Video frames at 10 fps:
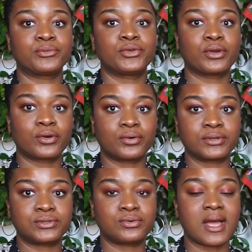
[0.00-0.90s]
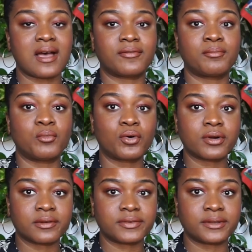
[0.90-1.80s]
you're going to have more
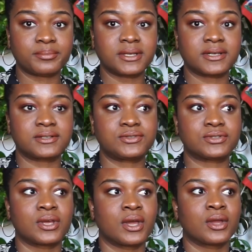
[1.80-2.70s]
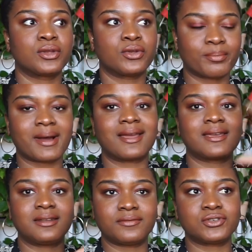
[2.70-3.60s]
of it because you're buying
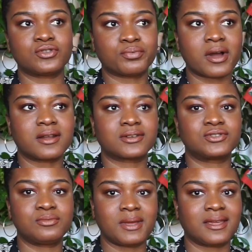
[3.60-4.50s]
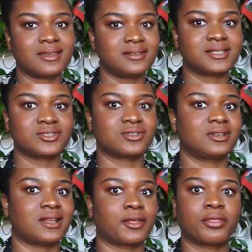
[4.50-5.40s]
individual products. You make essentially
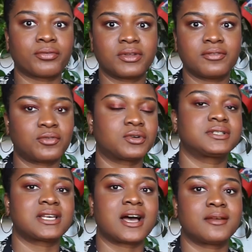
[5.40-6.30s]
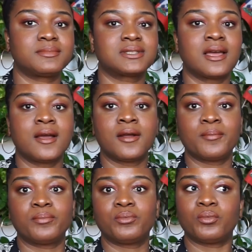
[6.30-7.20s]
like 3-4 times
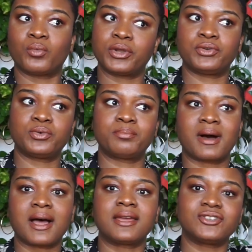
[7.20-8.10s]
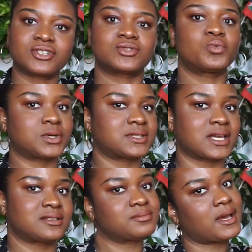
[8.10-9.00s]
what you would buy in just one
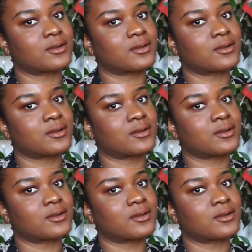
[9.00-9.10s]
size bag,